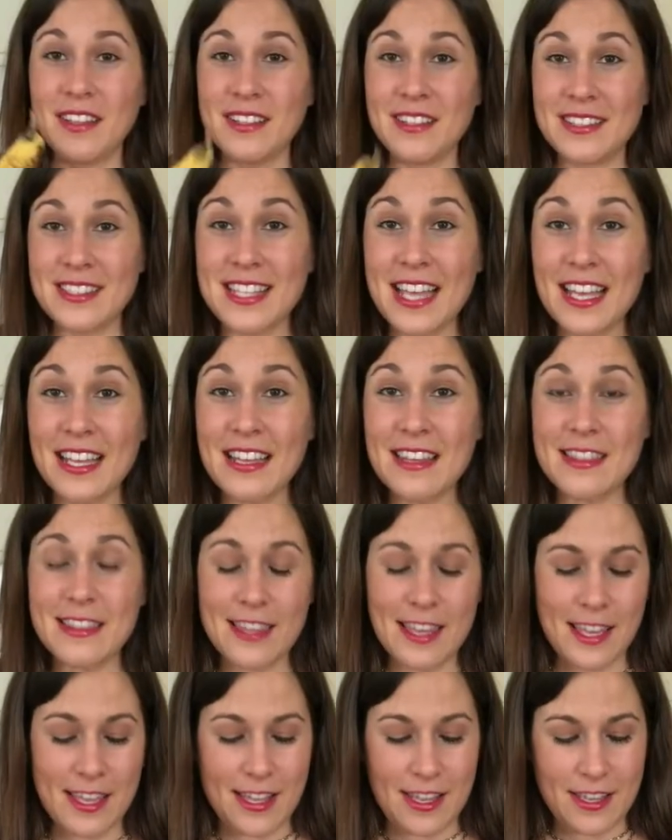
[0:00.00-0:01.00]
Second
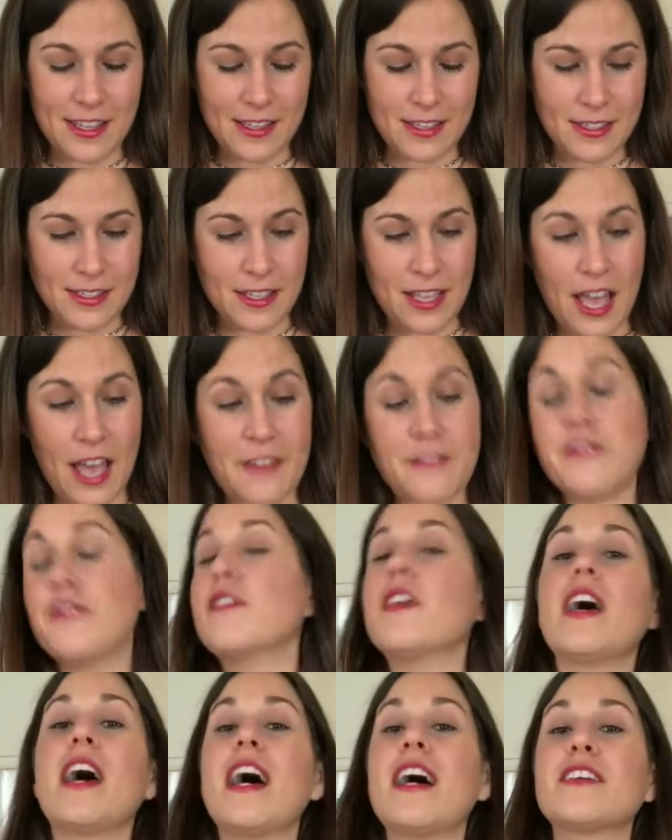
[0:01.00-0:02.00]
thing is,
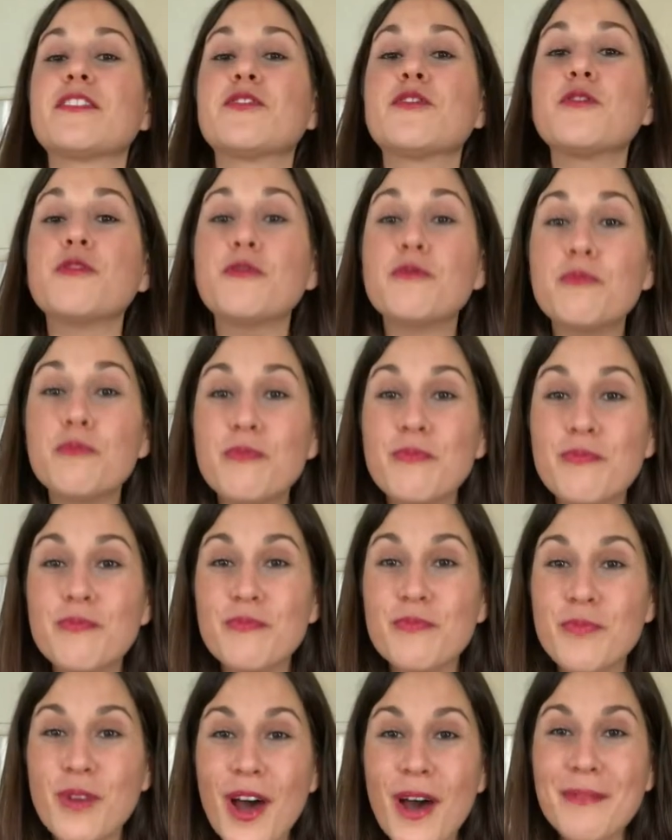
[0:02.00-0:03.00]
as you've
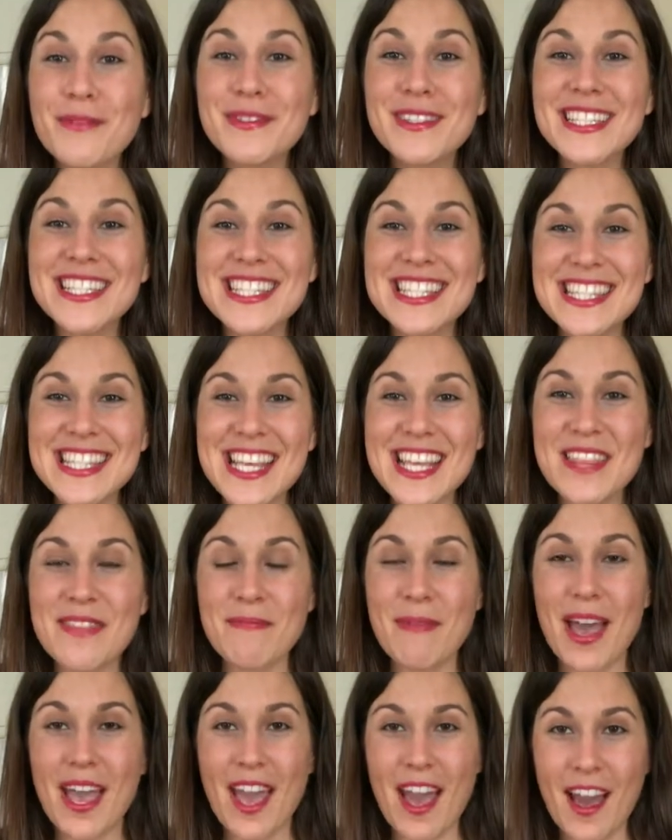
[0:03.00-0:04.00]
probably seen
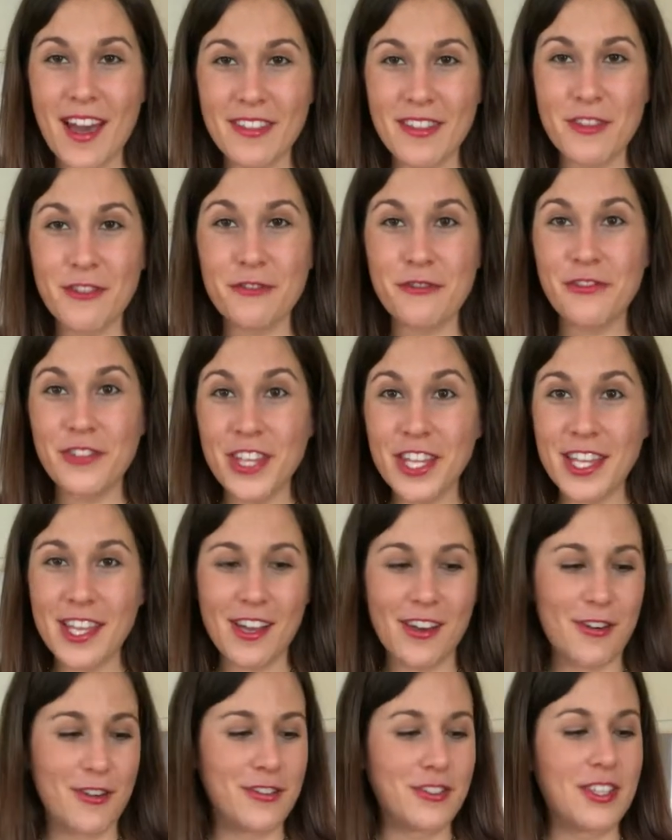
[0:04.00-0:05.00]
my other
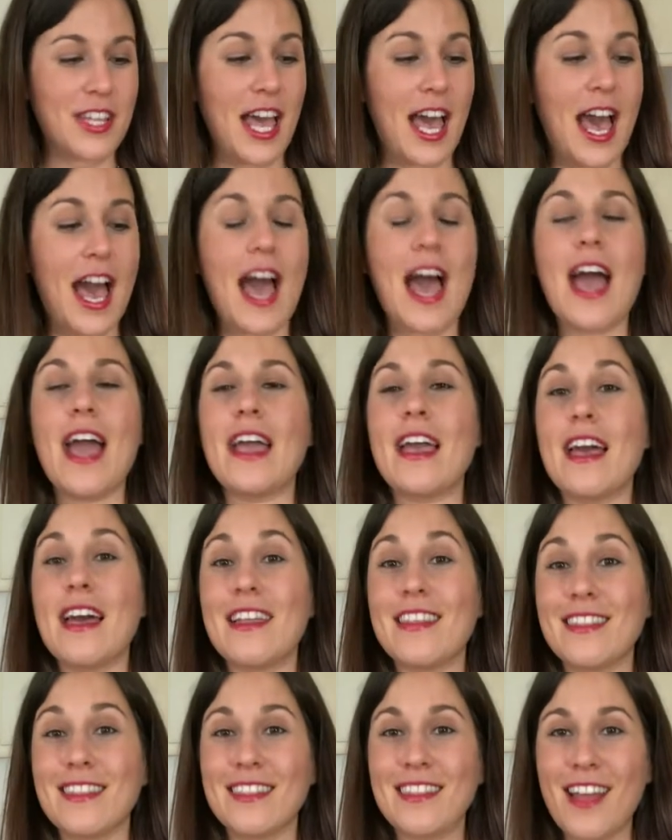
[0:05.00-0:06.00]
videos, I
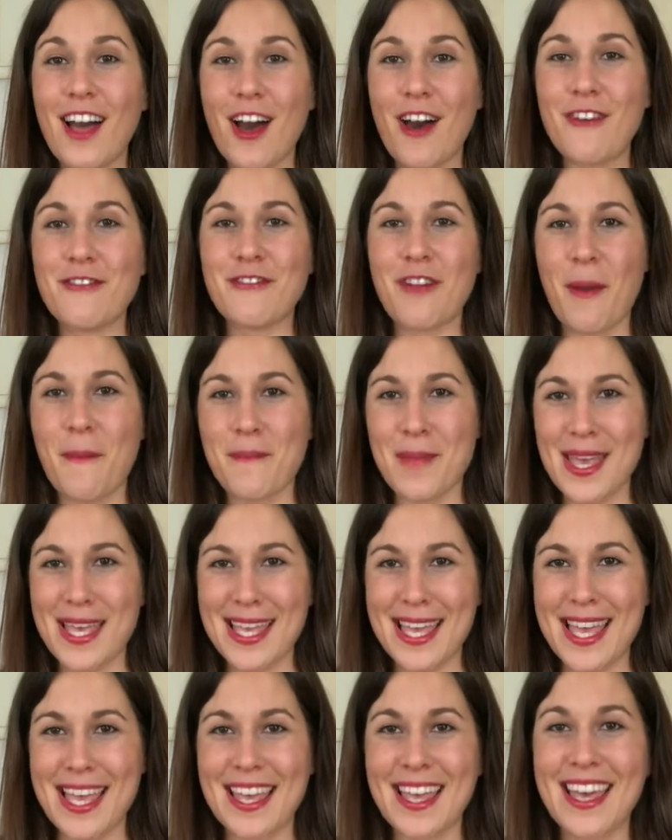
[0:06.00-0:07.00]
love
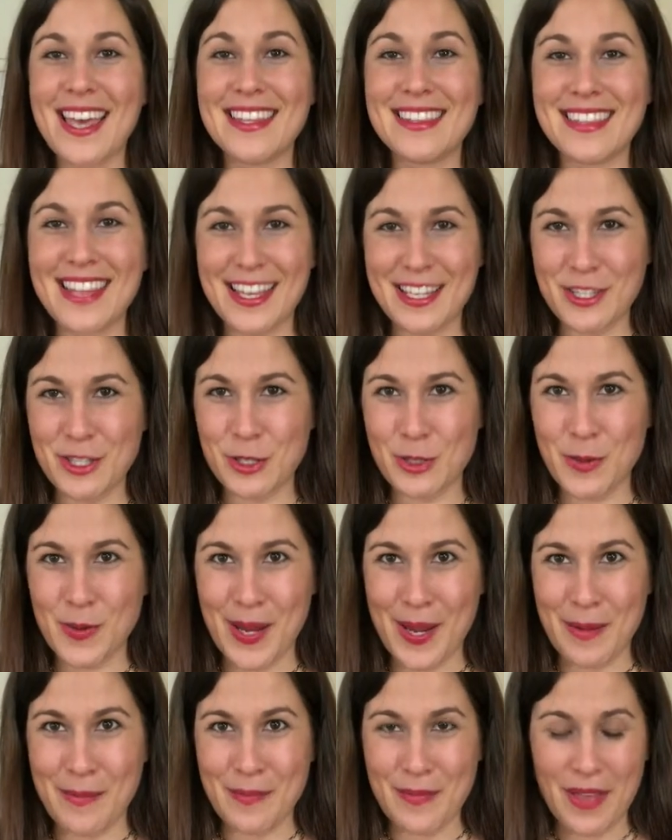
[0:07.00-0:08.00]
making
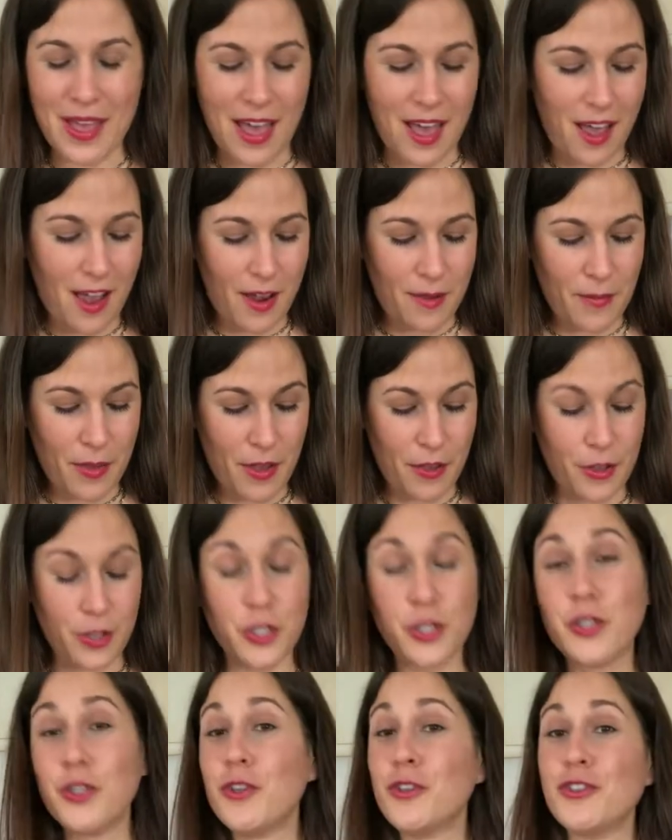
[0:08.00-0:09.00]
nicecream. I'm a
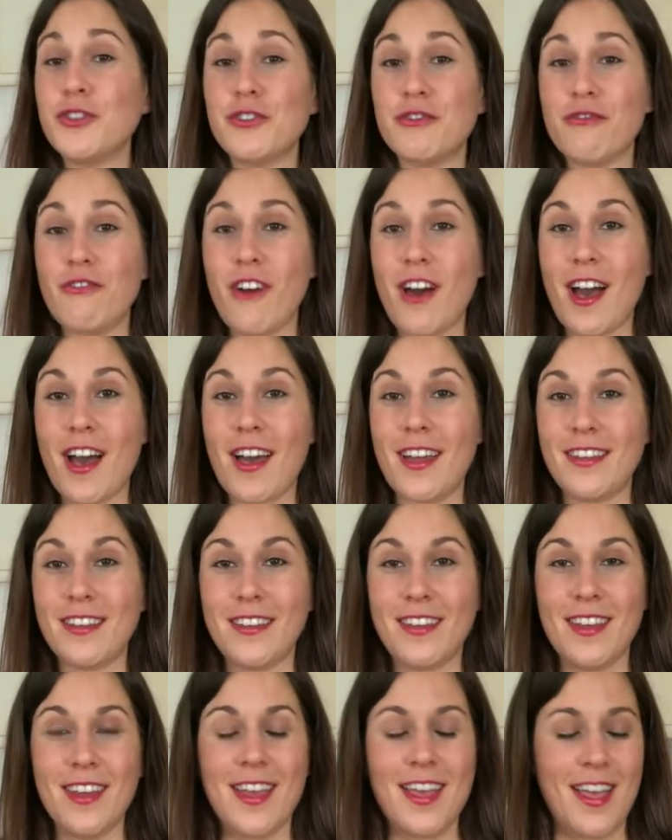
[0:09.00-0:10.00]
huge
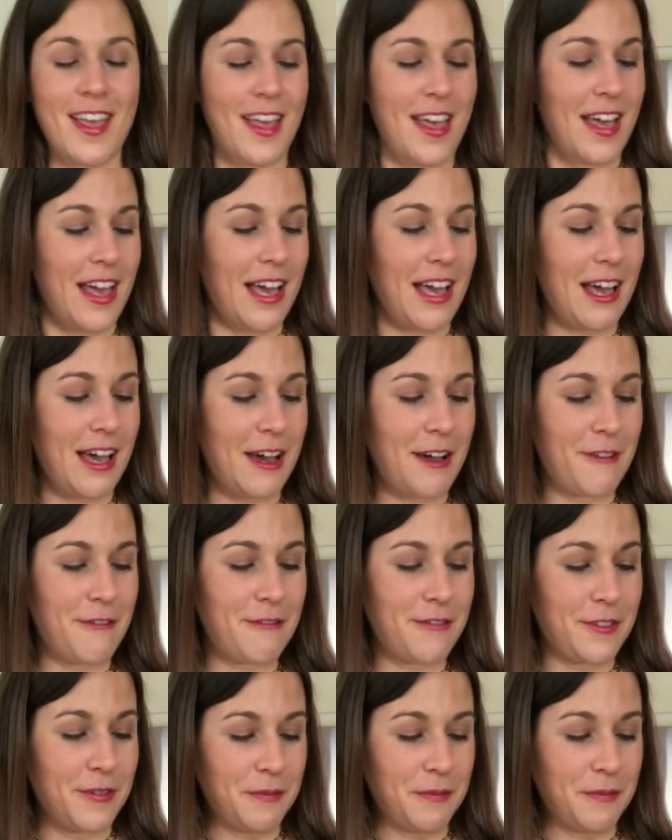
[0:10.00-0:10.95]
fan of